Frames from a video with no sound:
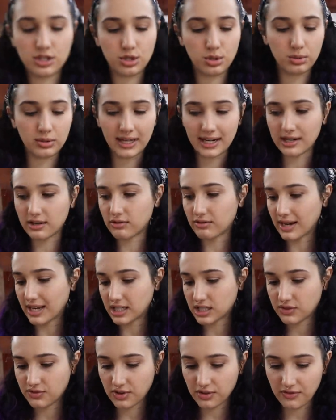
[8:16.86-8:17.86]
to let it
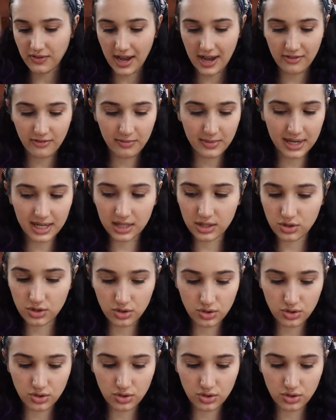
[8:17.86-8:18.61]
rest for five minutes.